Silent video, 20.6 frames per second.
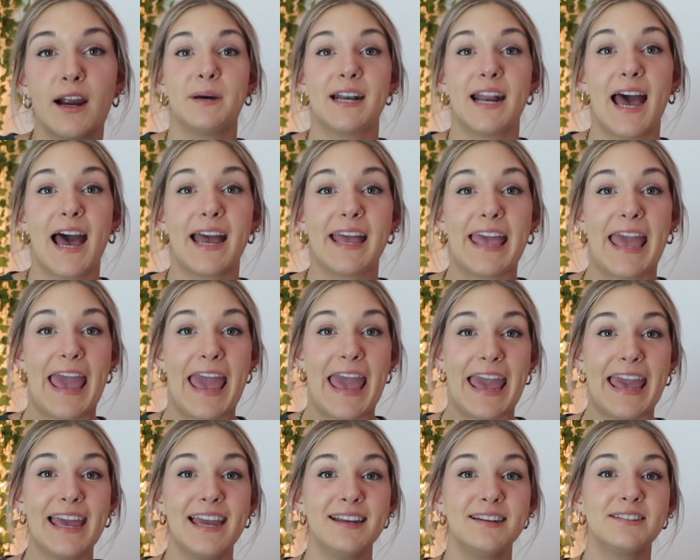but I
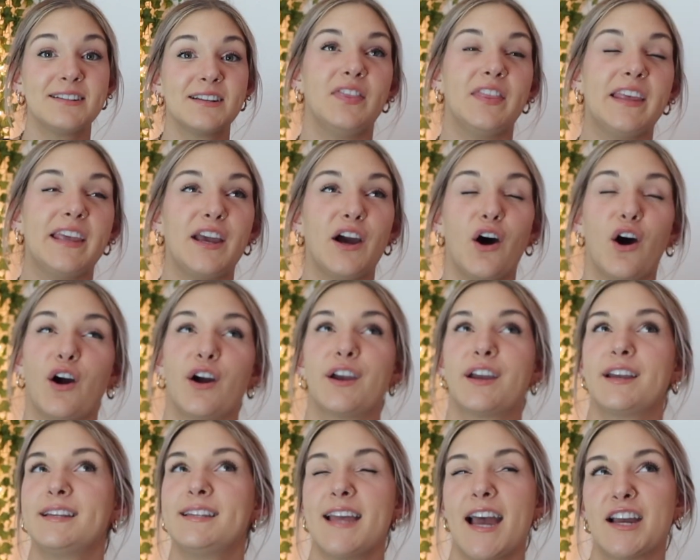hate the
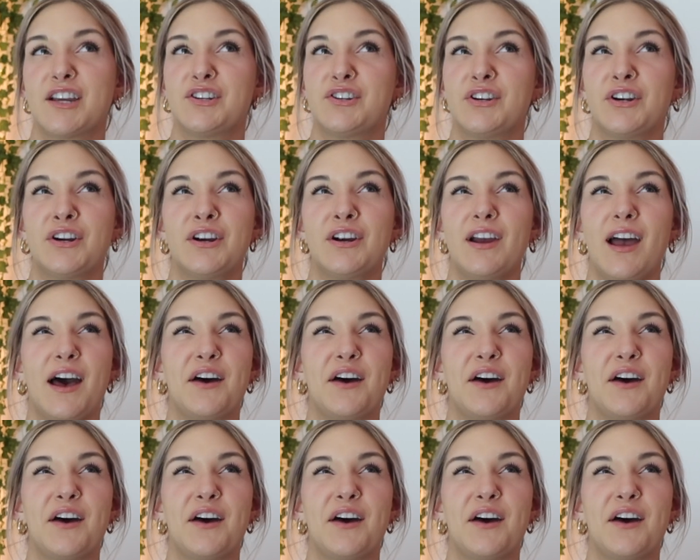architecture